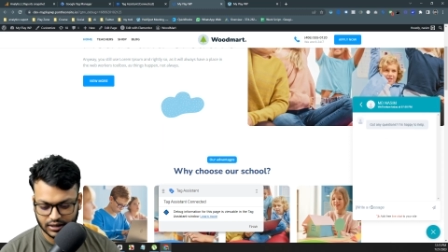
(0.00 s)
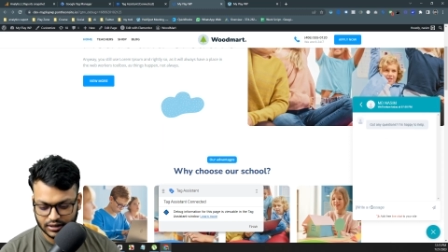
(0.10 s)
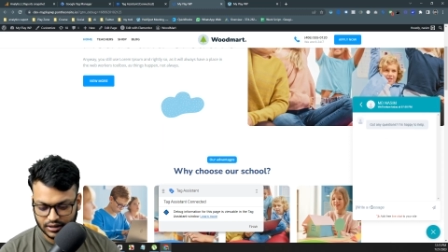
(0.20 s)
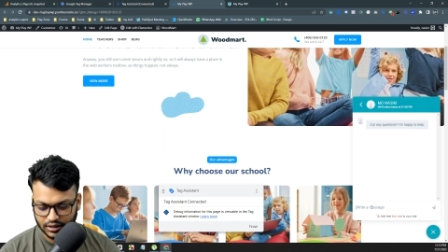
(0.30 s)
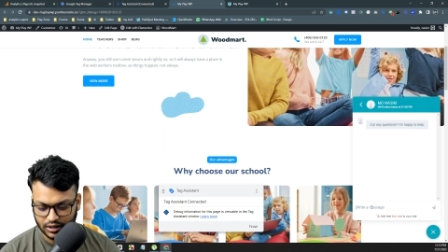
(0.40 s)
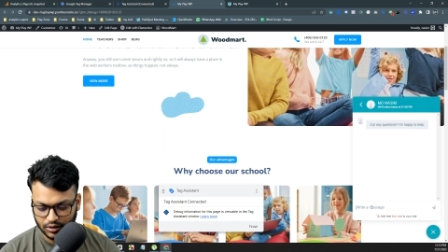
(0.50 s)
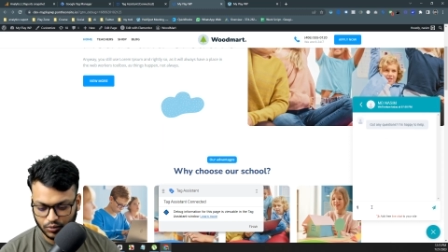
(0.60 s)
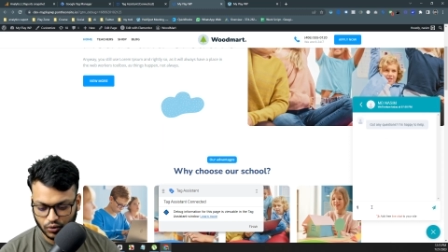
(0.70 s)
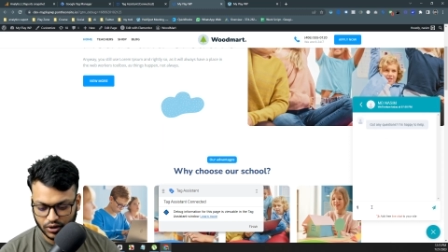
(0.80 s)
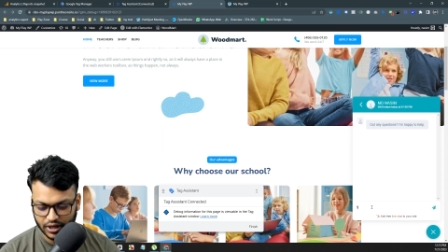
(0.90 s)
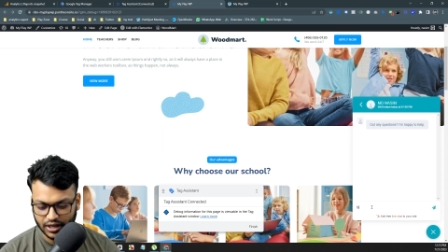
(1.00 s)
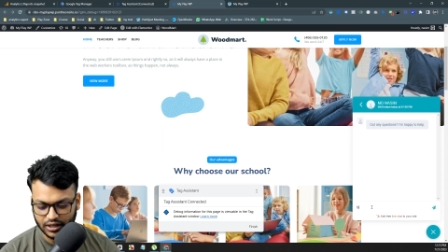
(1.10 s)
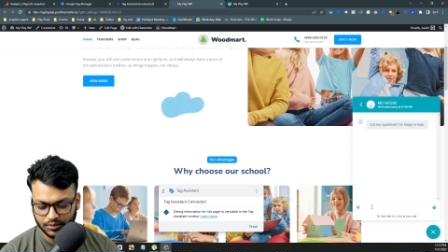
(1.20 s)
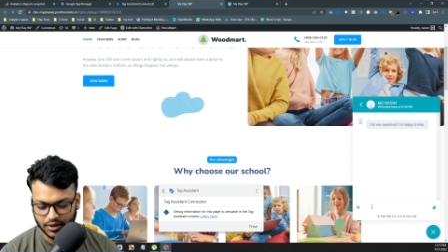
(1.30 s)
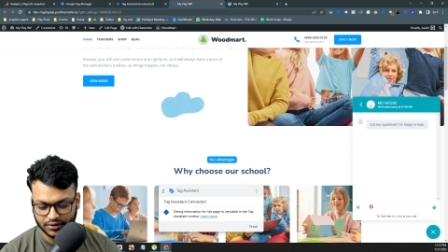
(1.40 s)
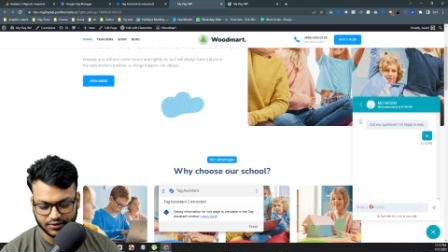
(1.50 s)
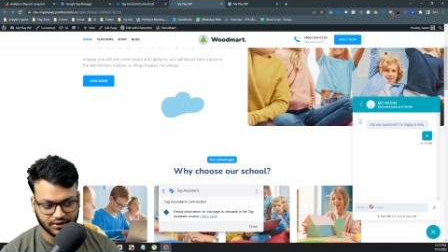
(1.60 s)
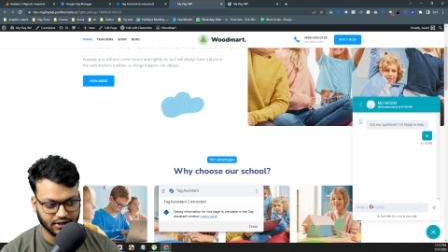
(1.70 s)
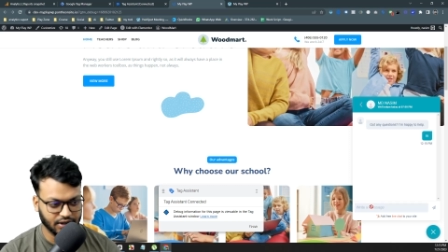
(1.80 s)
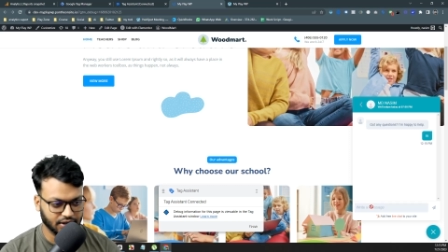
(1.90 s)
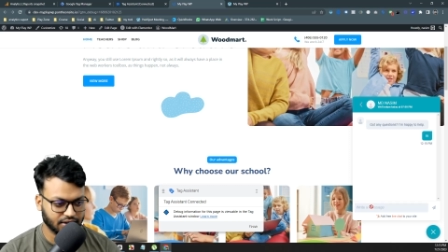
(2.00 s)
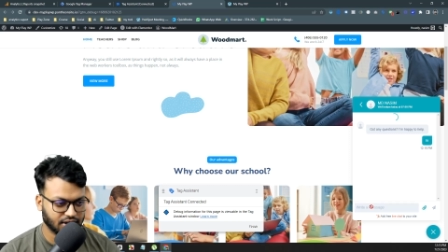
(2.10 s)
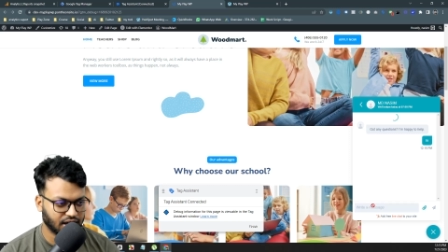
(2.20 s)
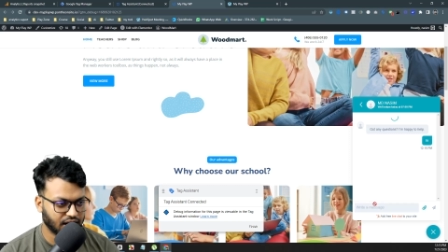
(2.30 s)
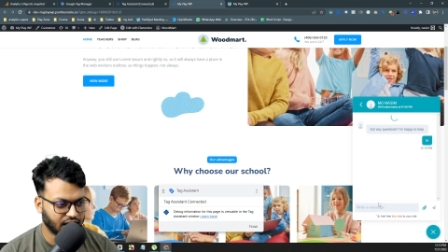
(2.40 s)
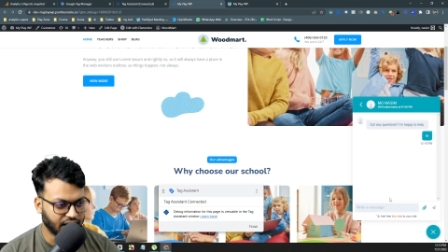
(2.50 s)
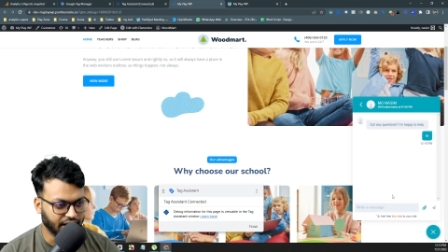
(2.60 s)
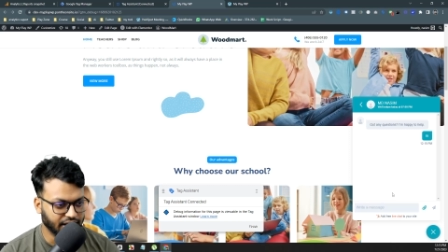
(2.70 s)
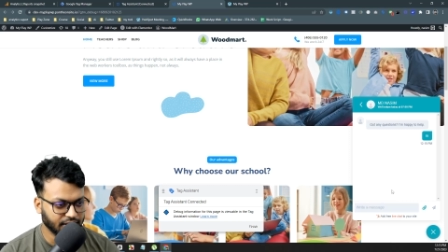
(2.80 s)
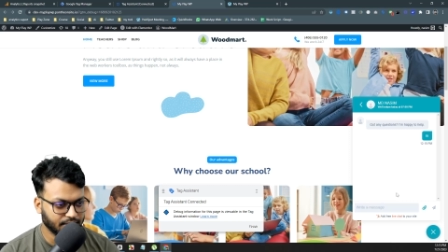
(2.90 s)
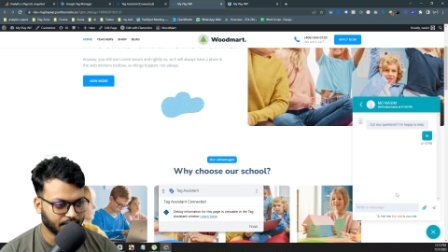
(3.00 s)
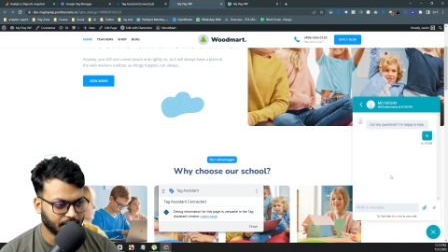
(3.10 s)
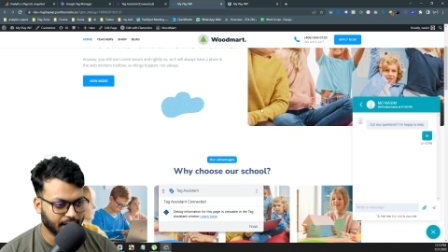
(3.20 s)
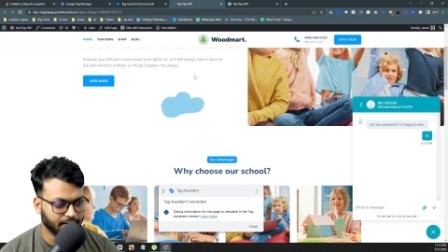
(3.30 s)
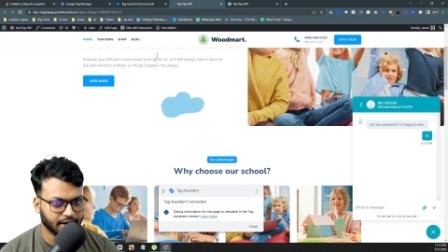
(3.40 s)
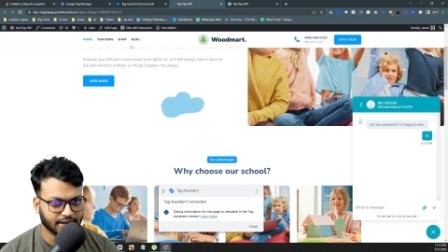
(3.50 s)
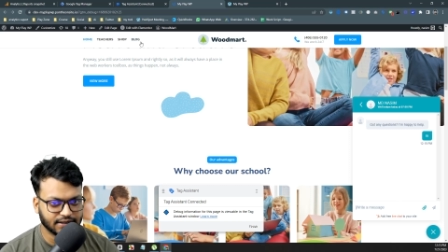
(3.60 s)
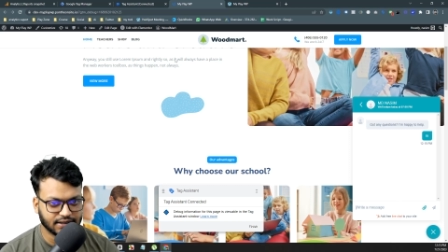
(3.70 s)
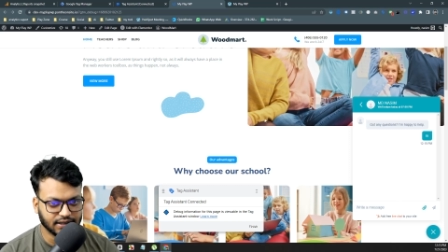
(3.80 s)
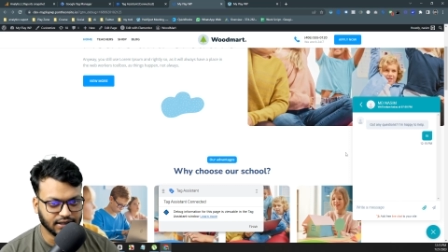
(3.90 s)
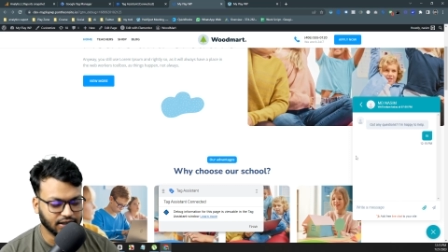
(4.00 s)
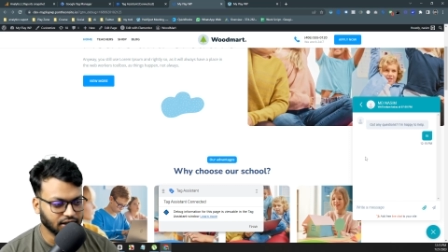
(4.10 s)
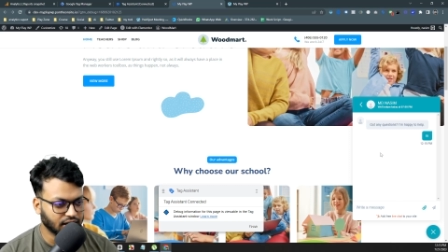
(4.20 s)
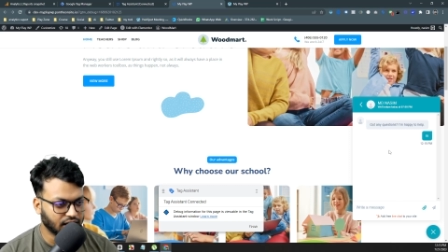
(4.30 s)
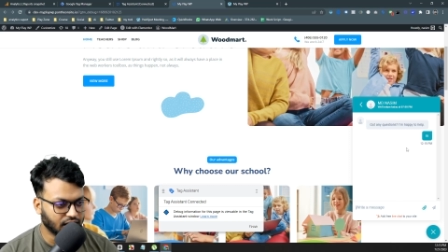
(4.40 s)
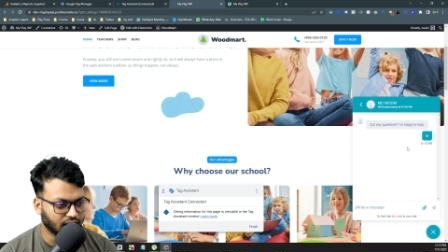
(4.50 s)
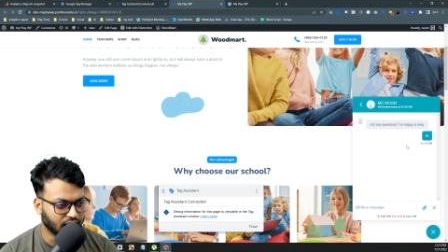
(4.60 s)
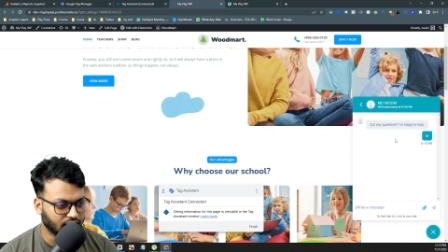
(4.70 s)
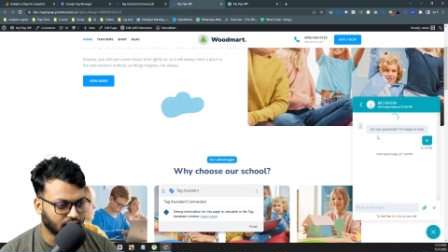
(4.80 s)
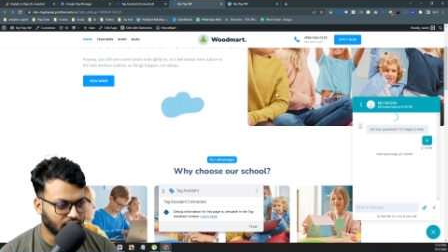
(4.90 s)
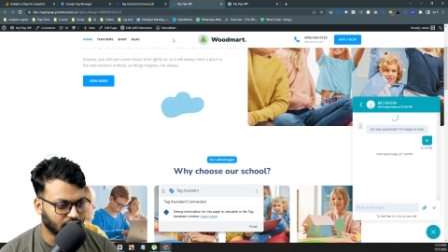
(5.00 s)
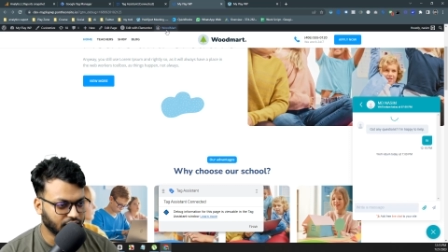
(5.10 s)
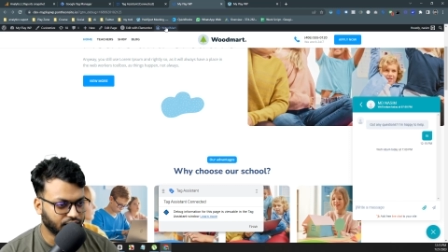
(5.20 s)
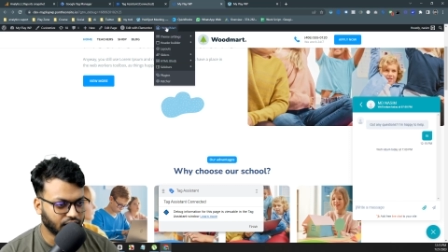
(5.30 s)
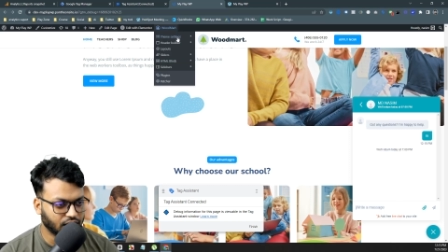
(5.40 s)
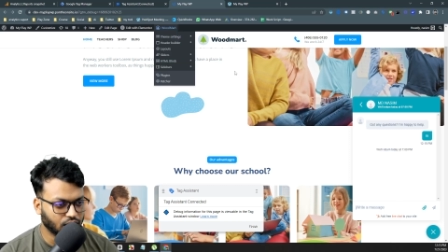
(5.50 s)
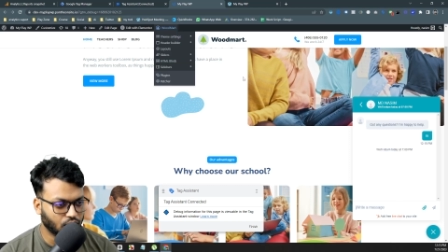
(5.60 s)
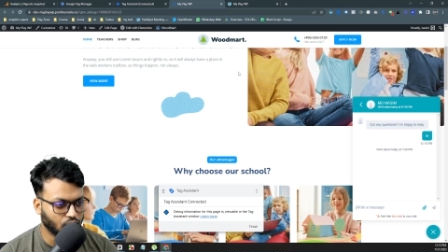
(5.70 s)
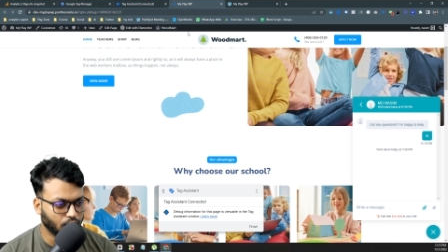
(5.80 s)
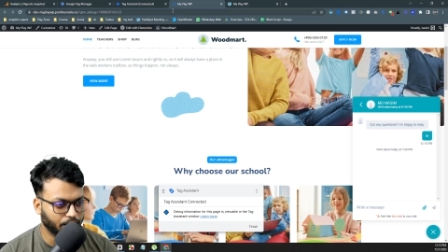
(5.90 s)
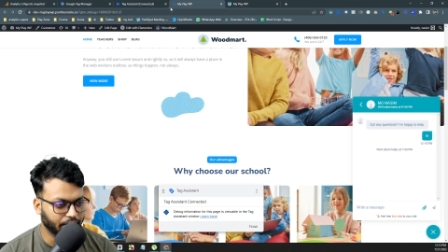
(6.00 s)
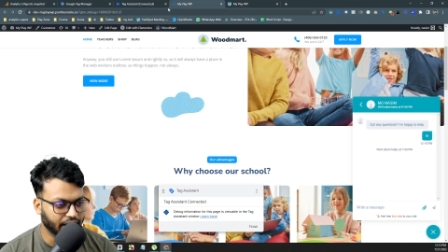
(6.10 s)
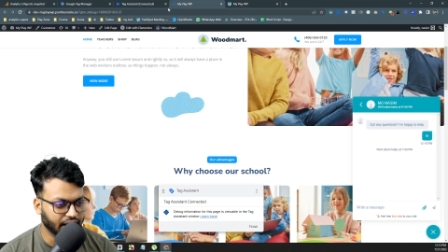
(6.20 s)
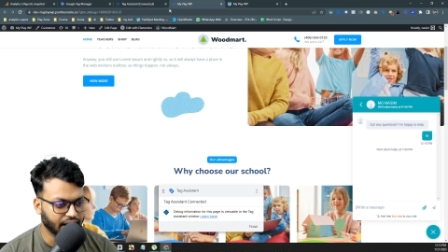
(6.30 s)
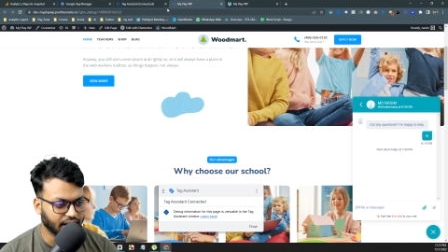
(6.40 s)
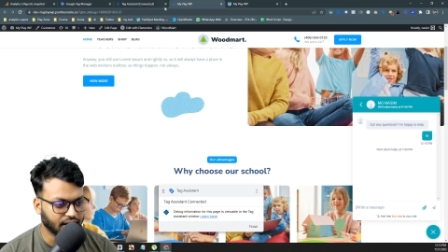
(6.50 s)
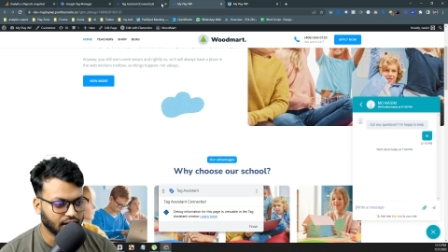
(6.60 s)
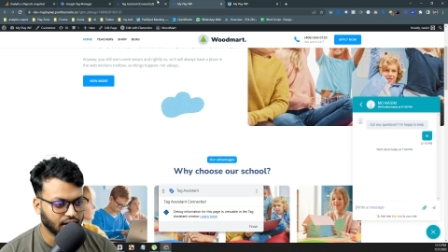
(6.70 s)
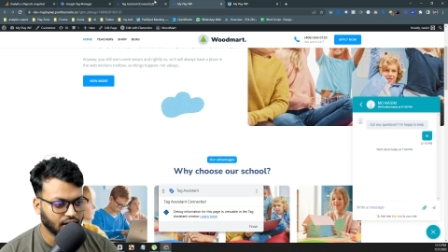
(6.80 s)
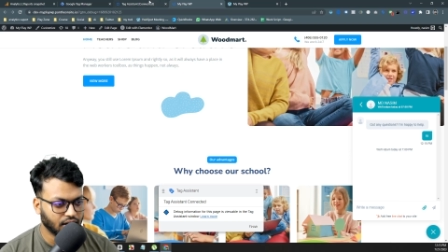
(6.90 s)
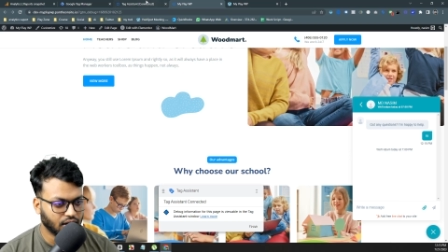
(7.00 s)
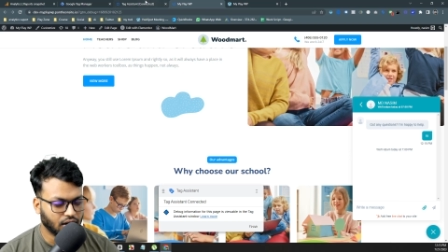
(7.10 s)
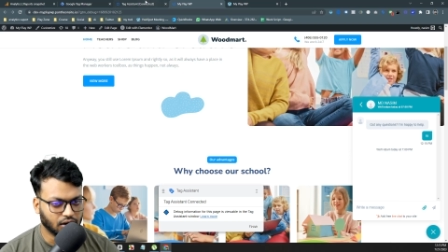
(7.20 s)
input any message hi you can see uh, if i go back on